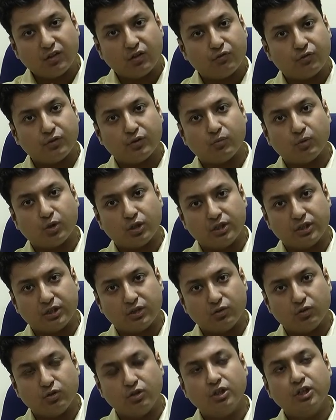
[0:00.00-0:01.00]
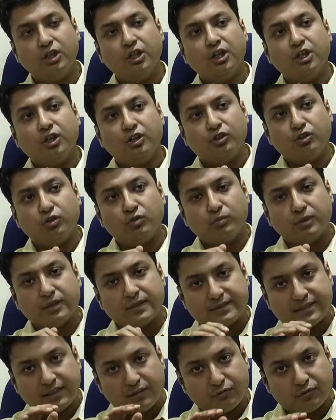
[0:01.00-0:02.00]
of your molecule. You
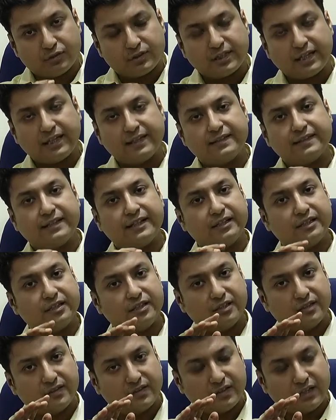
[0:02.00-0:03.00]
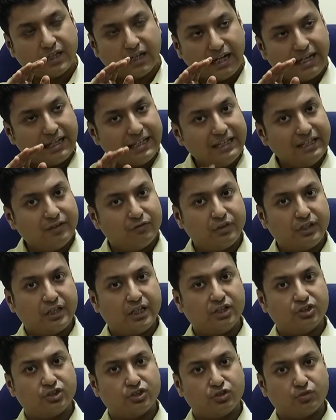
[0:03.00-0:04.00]
must emphasize that this is a highly
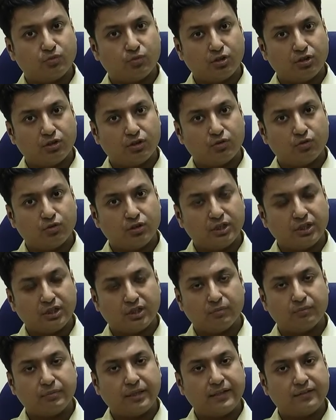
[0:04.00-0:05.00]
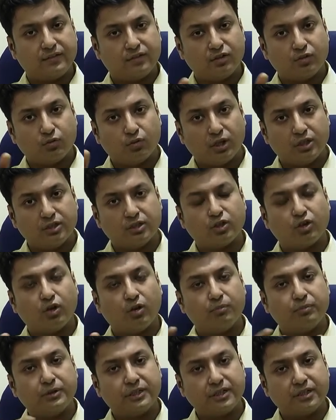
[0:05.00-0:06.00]
efficacious molecule in comparison to other
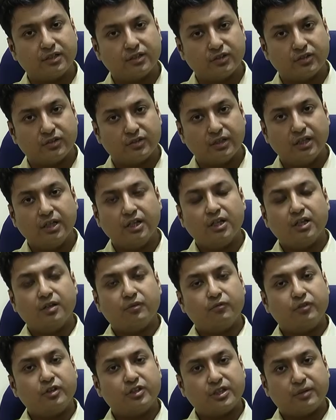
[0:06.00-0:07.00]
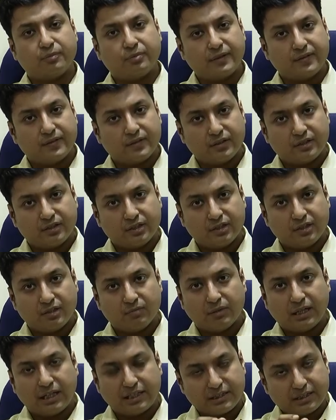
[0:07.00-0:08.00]
competitors which are present in the
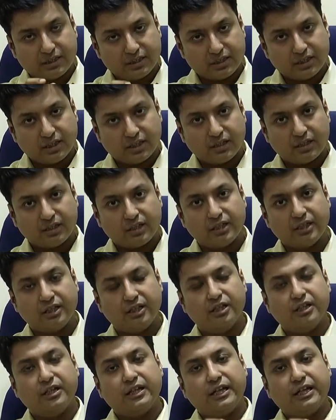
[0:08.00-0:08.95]
market currently.